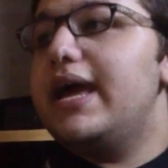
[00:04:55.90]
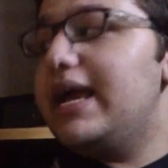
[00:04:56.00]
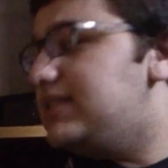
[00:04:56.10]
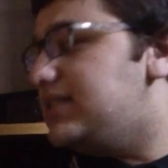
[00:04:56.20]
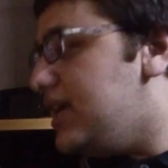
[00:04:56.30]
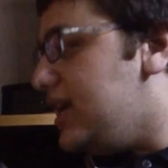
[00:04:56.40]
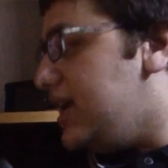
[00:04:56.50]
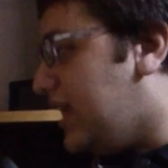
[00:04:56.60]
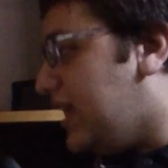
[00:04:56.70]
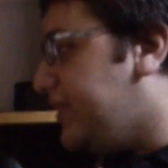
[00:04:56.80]
is
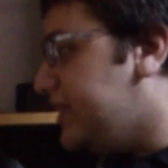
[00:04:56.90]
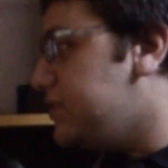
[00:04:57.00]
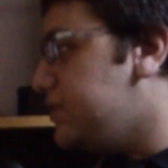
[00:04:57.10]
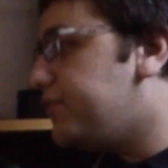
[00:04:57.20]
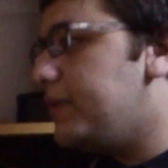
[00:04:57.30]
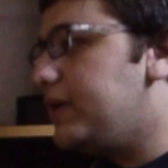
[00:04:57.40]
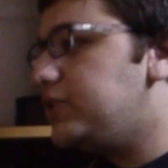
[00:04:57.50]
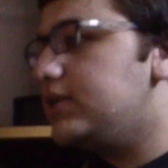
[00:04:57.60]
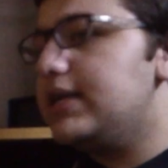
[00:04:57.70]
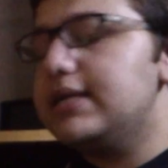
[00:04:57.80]
that this information
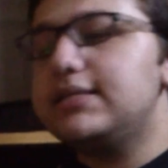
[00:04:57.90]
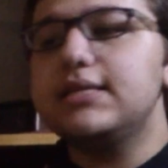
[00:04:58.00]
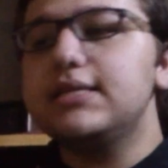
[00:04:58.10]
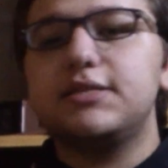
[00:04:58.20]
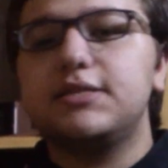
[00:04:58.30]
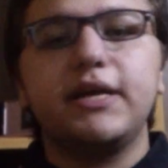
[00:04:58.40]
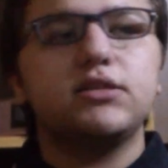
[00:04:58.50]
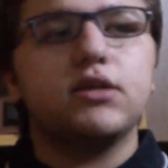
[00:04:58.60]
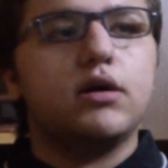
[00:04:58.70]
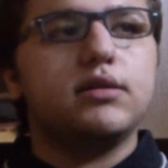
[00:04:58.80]
isn't
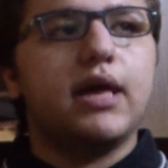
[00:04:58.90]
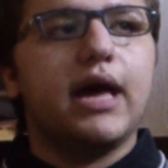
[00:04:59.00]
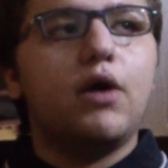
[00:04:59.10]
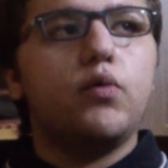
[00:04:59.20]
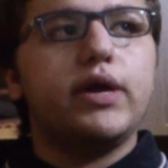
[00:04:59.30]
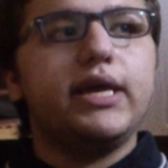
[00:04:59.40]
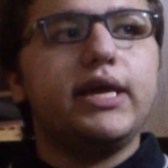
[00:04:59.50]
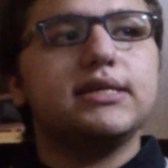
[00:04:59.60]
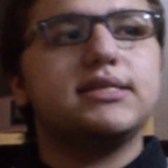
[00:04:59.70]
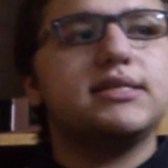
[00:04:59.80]
based on how he
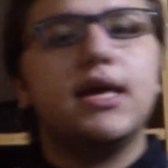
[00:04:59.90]
is